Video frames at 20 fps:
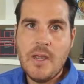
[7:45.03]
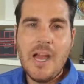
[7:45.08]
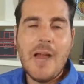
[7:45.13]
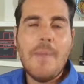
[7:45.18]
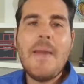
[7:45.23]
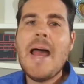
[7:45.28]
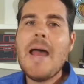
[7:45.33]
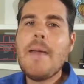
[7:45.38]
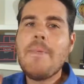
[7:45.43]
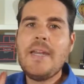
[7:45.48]
I'm
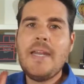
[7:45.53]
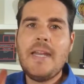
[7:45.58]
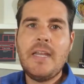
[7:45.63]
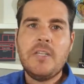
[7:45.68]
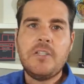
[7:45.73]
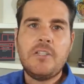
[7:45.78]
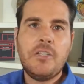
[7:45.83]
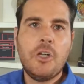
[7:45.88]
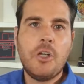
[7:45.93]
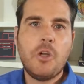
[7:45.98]
happy to
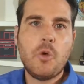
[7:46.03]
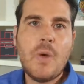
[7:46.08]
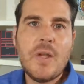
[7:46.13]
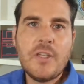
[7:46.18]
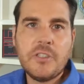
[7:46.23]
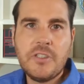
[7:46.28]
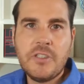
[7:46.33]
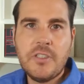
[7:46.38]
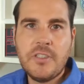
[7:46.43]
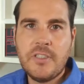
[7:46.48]
answer your
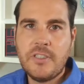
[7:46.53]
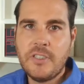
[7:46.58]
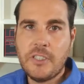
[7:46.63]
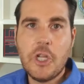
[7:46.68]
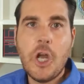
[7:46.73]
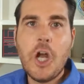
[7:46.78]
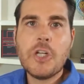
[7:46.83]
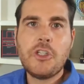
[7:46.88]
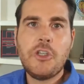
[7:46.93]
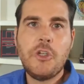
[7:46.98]
questions and to talk